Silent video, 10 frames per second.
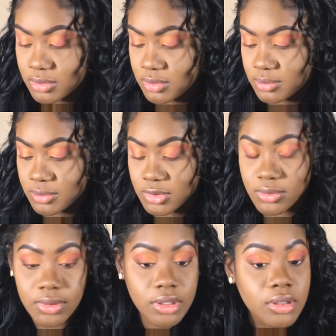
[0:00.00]
I'm
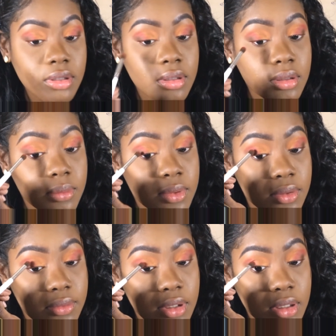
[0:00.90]
going in with
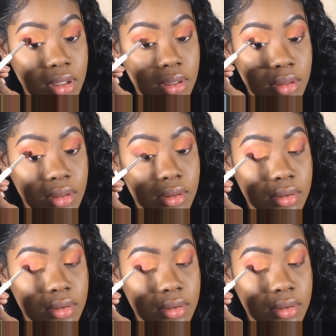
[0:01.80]
the red again.